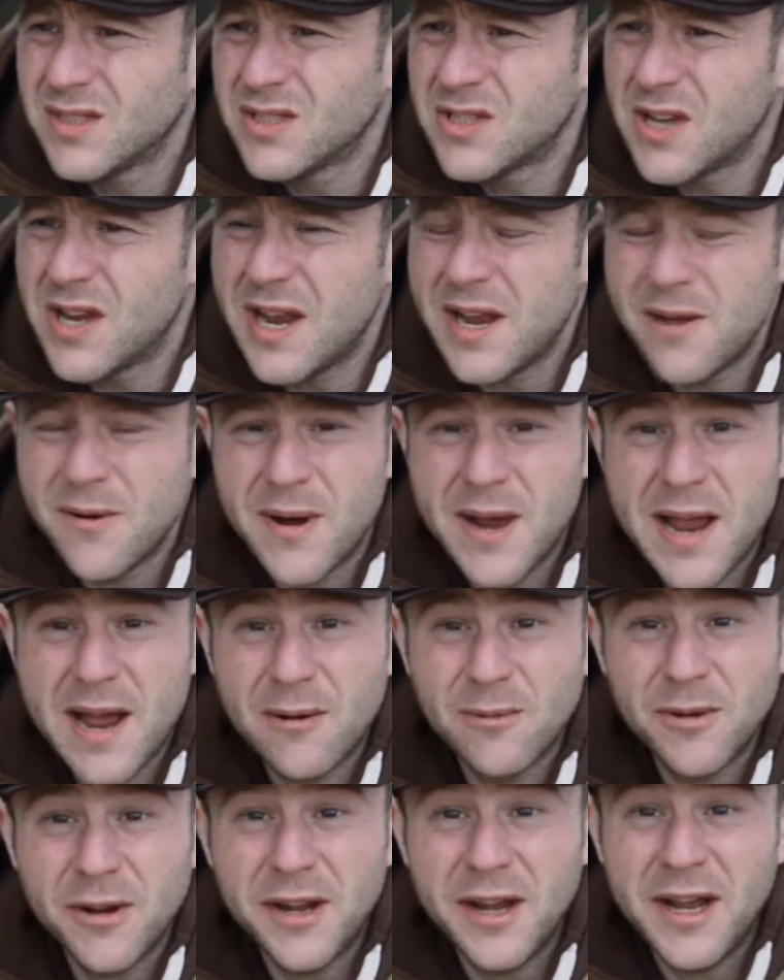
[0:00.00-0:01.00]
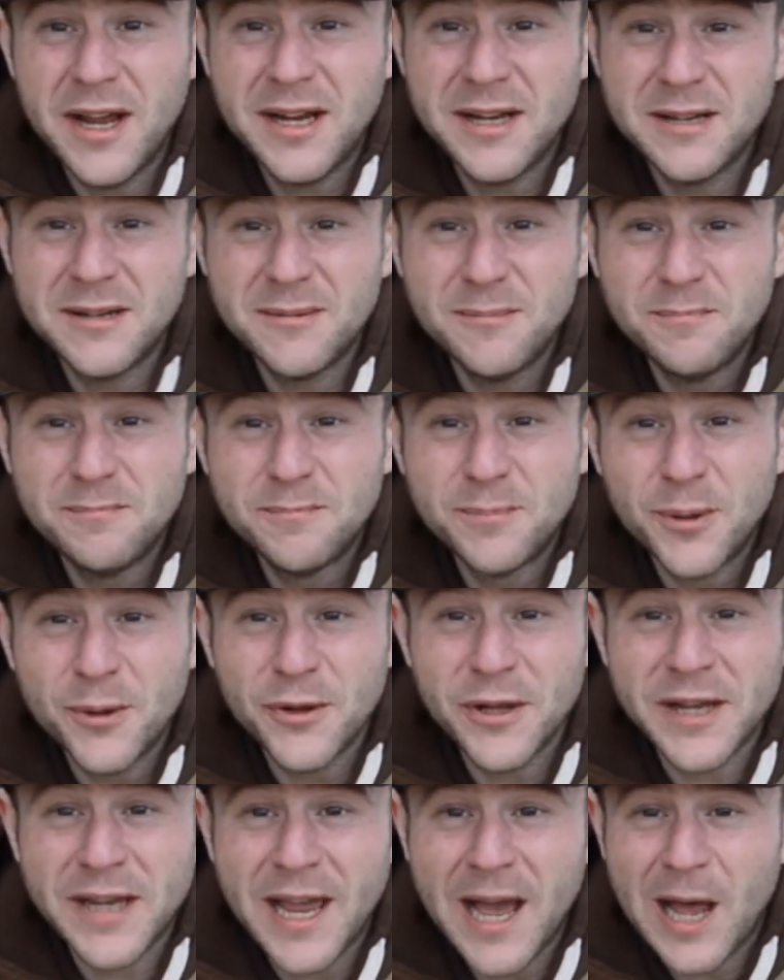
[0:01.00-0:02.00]
So anyway, I'm gonna
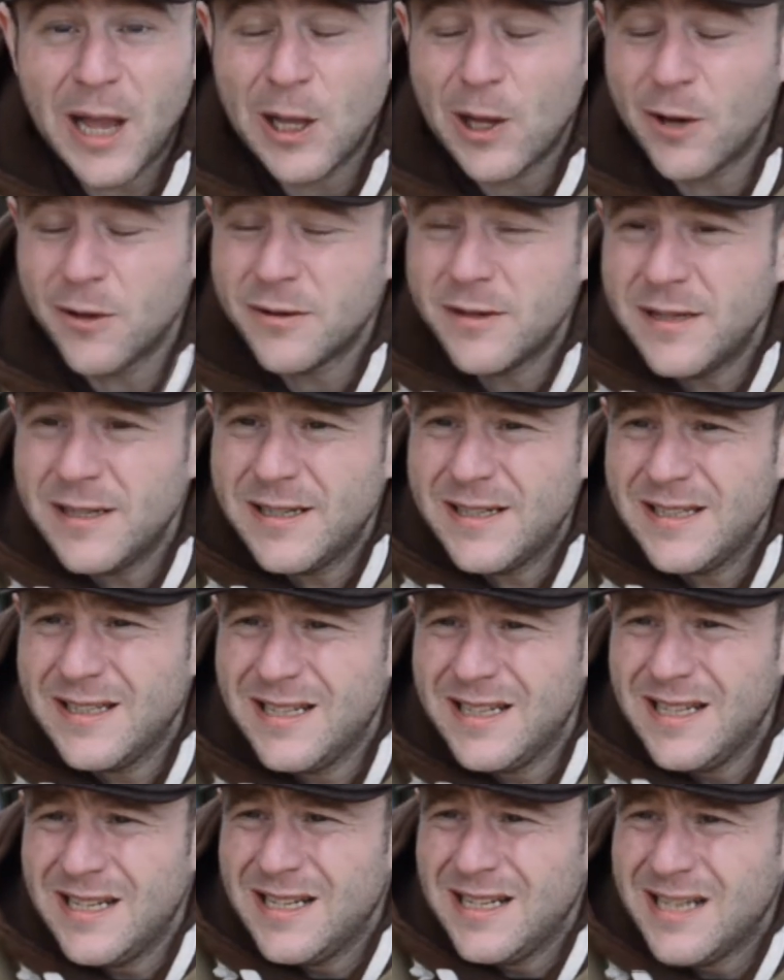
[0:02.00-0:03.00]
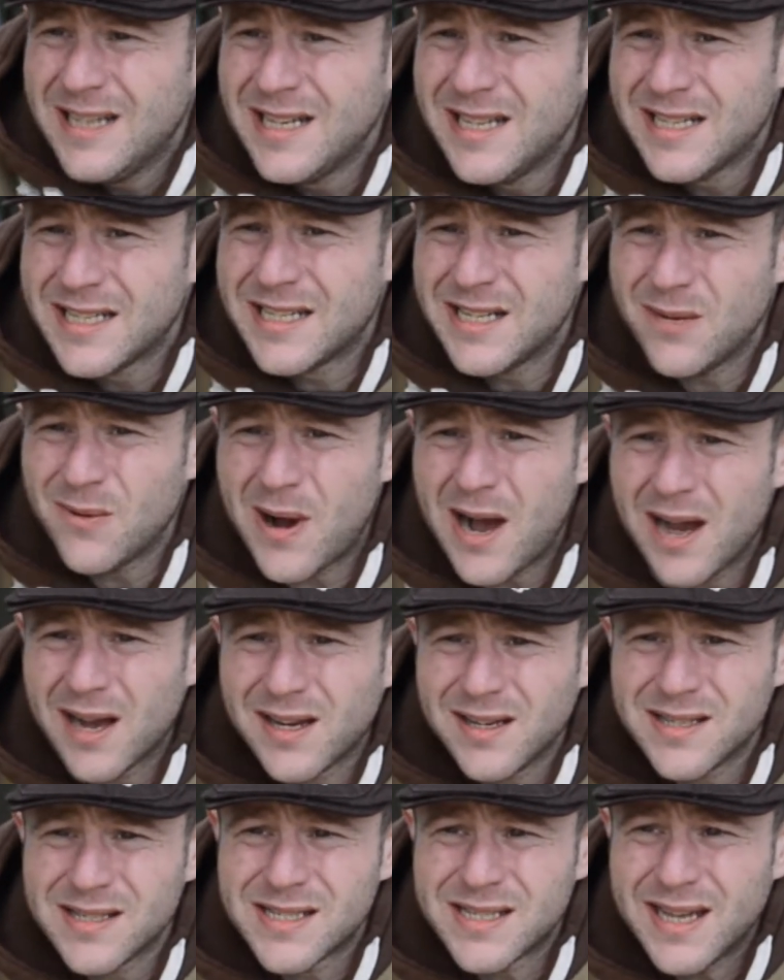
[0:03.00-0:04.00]
put the kettle on, see what I
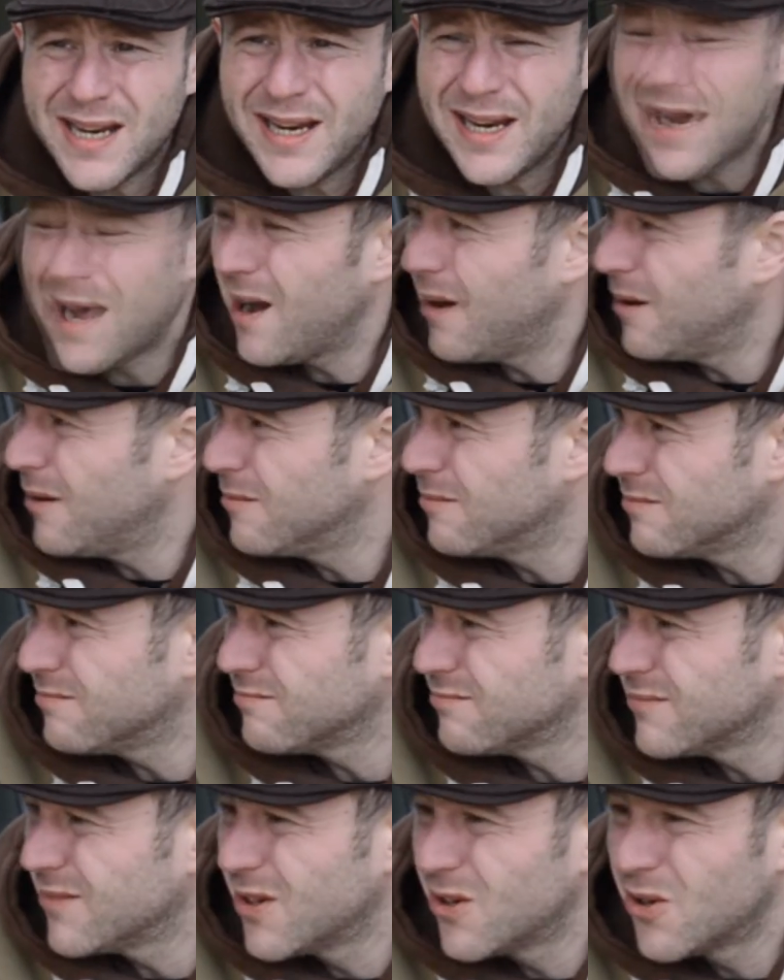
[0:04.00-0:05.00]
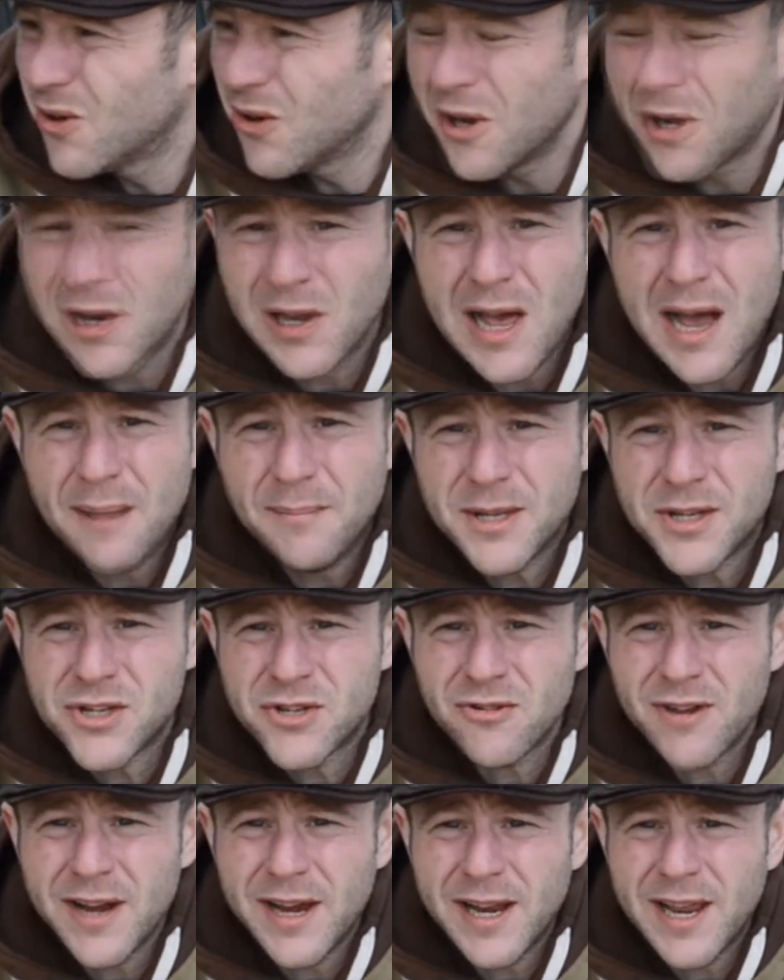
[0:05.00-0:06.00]
can see. I'm gonna climb the
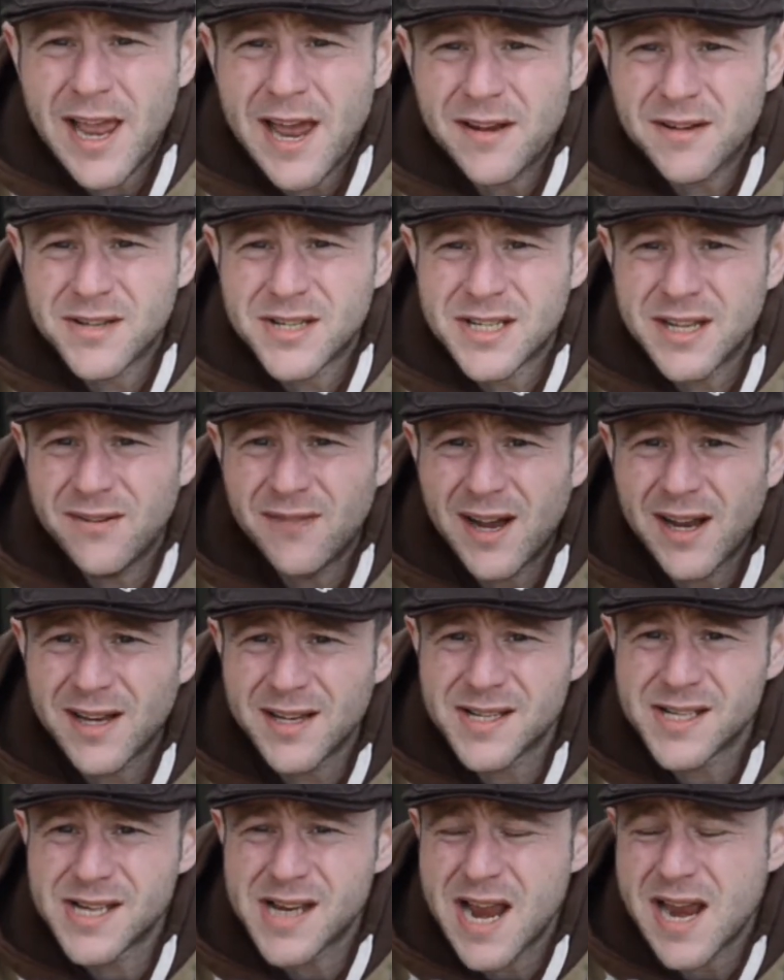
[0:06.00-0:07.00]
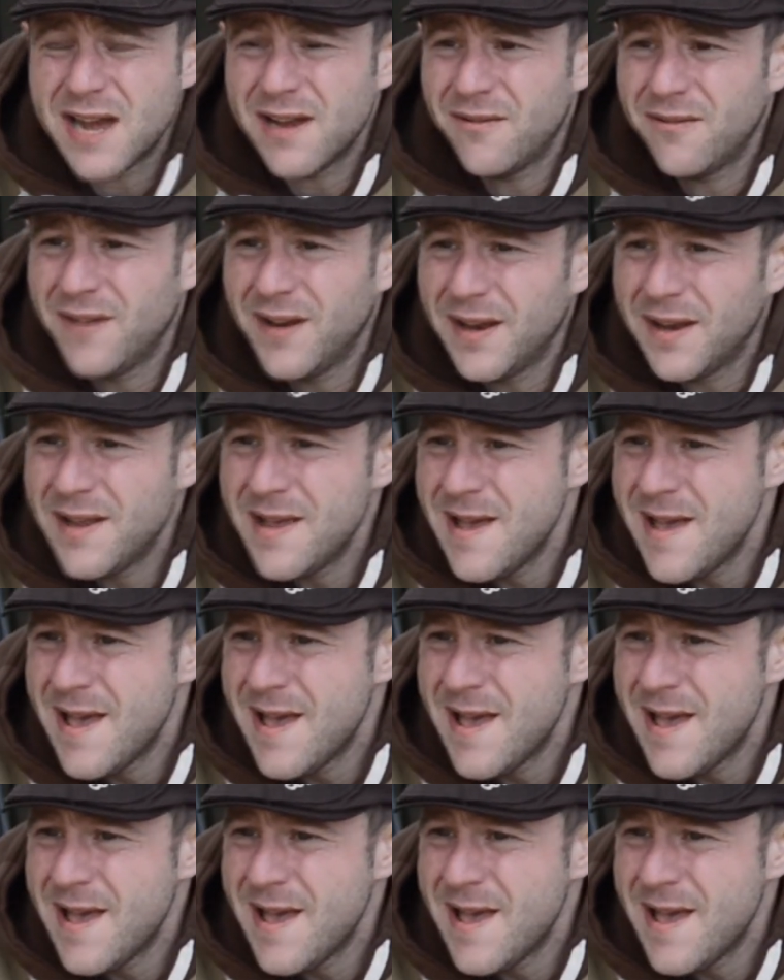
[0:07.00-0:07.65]
tree again and see if I can see anything.